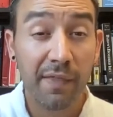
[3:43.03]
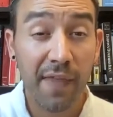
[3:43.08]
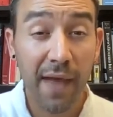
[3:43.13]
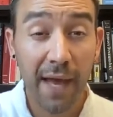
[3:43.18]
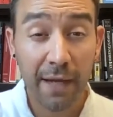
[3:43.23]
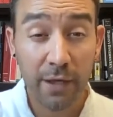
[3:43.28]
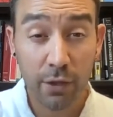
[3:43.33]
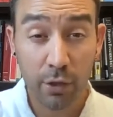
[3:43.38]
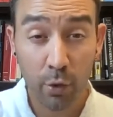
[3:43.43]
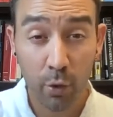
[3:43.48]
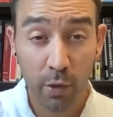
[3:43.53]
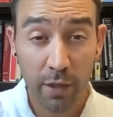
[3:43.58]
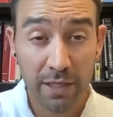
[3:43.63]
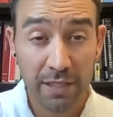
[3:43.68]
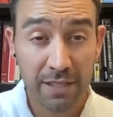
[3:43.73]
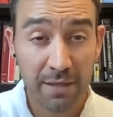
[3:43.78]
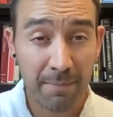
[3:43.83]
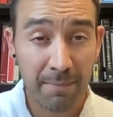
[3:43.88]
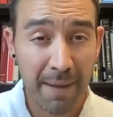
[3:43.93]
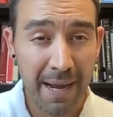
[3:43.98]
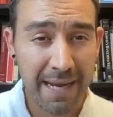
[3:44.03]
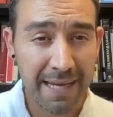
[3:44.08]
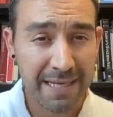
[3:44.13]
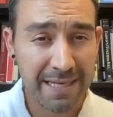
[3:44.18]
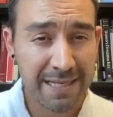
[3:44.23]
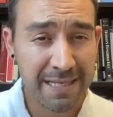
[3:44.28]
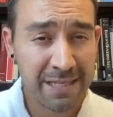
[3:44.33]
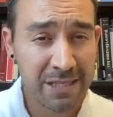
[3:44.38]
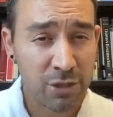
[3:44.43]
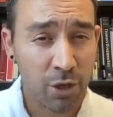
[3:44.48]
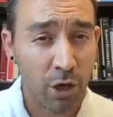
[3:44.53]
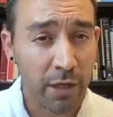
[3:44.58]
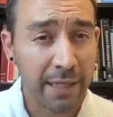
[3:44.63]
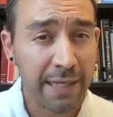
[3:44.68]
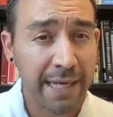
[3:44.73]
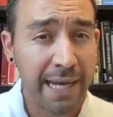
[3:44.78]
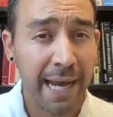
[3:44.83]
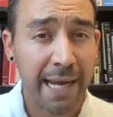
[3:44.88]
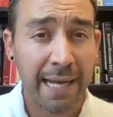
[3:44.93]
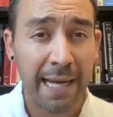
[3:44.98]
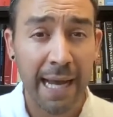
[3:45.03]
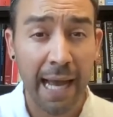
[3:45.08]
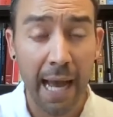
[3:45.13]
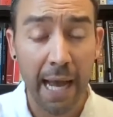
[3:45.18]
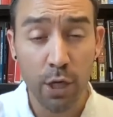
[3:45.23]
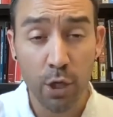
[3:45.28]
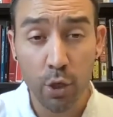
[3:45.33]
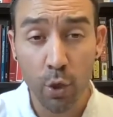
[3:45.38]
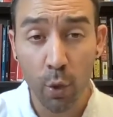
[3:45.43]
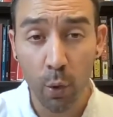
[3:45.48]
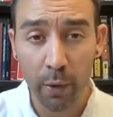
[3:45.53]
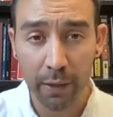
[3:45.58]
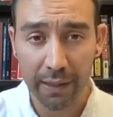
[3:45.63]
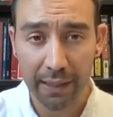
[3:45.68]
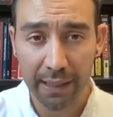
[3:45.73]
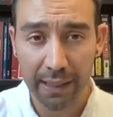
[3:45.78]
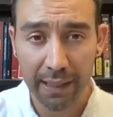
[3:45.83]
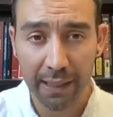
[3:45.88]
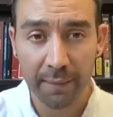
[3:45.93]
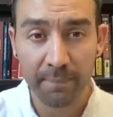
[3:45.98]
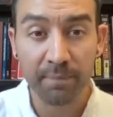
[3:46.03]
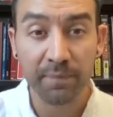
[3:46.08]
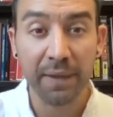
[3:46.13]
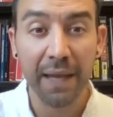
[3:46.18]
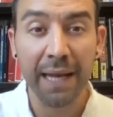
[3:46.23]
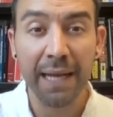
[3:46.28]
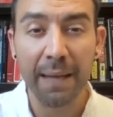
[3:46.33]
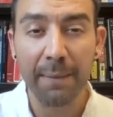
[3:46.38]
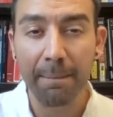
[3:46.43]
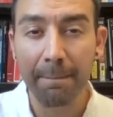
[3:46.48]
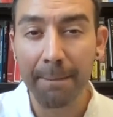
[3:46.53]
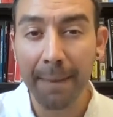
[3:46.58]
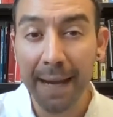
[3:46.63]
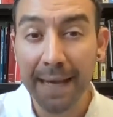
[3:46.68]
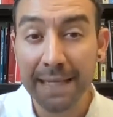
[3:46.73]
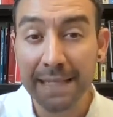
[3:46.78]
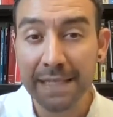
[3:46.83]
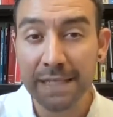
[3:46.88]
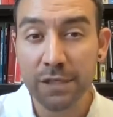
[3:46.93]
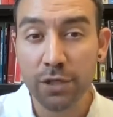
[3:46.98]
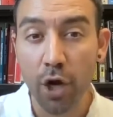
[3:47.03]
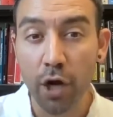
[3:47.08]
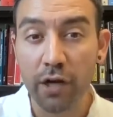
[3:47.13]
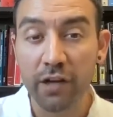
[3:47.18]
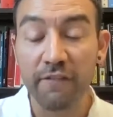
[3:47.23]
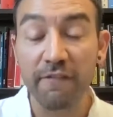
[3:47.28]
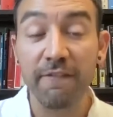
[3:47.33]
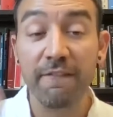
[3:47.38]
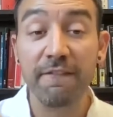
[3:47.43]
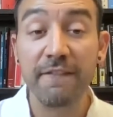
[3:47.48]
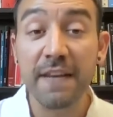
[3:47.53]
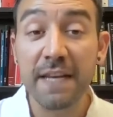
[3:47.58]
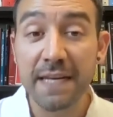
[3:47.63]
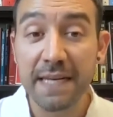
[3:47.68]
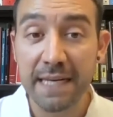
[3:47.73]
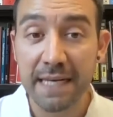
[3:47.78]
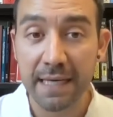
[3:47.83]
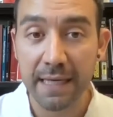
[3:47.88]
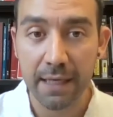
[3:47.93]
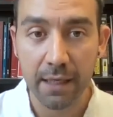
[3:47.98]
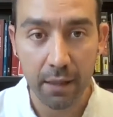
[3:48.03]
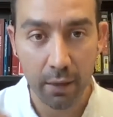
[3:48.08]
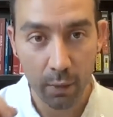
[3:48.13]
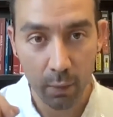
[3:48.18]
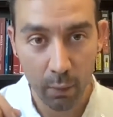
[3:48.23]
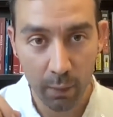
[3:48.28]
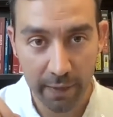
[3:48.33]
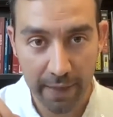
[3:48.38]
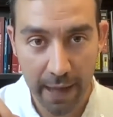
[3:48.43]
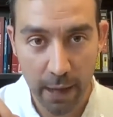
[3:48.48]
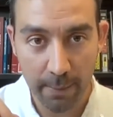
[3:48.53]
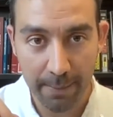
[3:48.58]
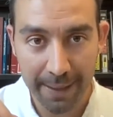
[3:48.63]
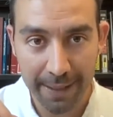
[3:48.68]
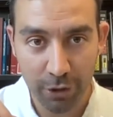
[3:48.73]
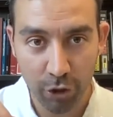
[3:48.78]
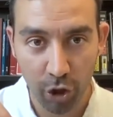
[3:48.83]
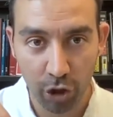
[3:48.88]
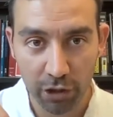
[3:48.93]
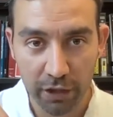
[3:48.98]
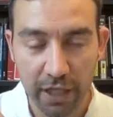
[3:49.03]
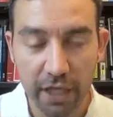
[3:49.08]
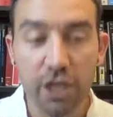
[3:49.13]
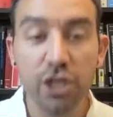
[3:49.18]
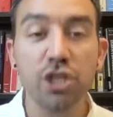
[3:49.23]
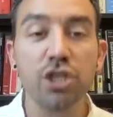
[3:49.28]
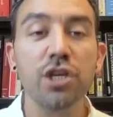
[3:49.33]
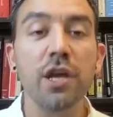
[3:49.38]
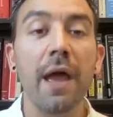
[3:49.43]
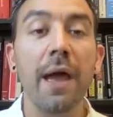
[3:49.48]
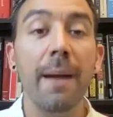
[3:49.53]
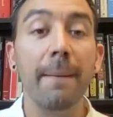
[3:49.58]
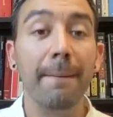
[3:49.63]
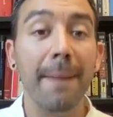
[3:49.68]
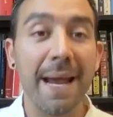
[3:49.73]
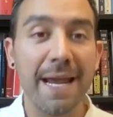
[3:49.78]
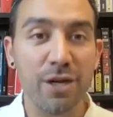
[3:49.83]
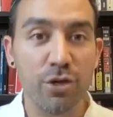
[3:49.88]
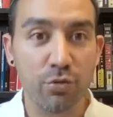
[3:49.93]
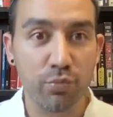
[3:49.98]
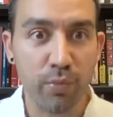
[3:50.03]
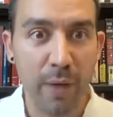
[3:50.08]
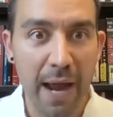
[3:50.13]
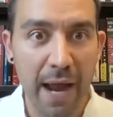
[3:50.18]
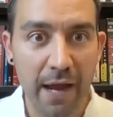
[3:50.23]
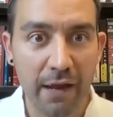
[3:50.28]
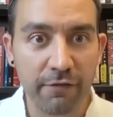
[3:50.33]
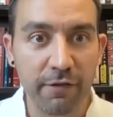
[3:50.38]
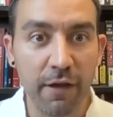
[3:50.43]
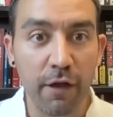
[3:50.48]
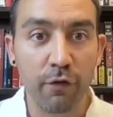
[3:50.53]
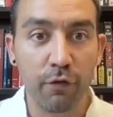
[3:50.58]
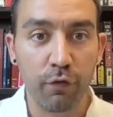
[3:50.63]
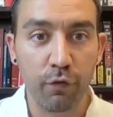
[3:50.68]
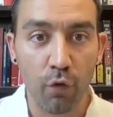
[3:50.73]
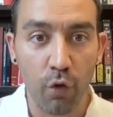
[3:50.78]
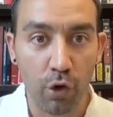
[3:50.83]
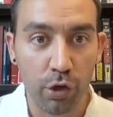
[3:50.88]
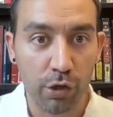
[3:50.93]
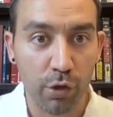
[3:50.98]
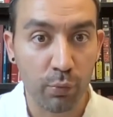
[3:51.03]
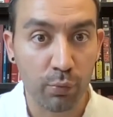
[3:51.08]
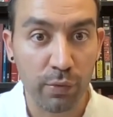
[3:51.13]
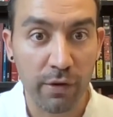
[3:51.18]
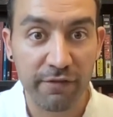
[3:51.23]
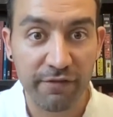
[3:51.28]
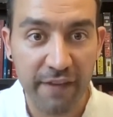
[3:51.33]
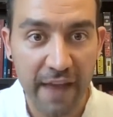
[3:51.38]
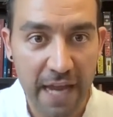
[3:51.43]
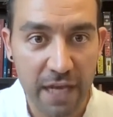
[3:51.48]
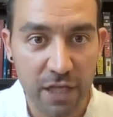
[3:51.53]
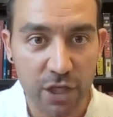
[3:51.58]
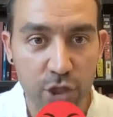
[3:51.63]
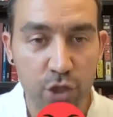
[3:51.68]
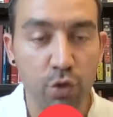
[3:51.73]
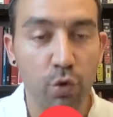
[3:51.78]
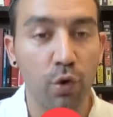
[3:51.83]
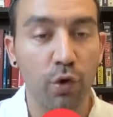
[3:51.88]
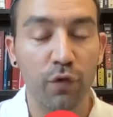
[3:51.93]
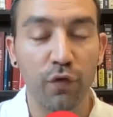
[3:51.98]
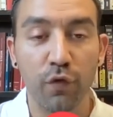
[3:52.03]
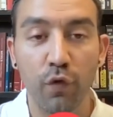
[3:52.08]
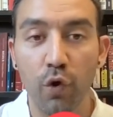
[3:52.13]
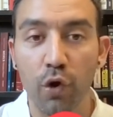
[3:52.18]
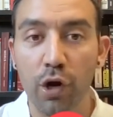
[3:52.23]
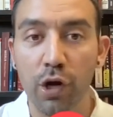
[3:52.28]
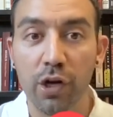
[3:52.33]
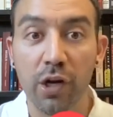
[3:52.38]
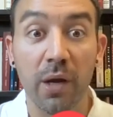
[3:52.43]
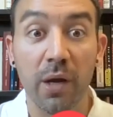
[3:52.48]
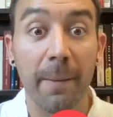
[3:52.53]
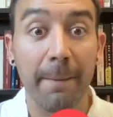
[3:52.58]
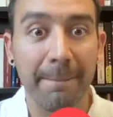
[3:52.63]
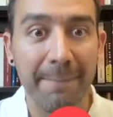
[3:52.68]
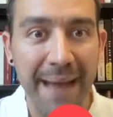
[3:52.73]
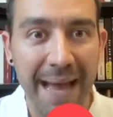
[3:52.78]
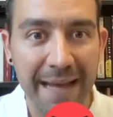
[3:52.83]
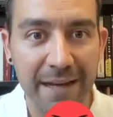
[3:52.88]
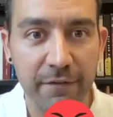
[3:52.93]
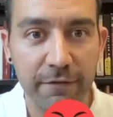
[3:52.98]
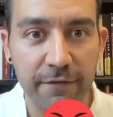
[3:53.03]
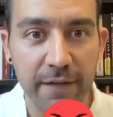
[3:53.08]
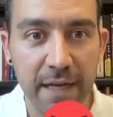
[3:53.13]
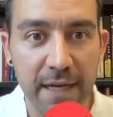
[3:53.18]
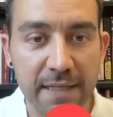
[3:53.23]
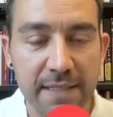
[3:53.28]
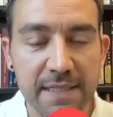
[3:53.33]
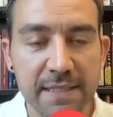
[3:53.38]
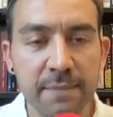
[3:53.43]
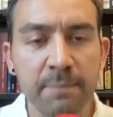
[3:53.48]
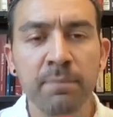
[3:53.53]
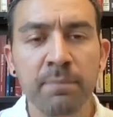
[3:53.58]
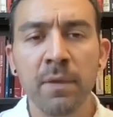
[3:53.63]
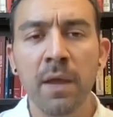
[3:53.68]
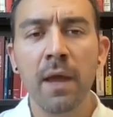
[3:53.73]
That noise might start getting annoying and it might start feeding, without my knowledge, my drive for revenge or for combativeness.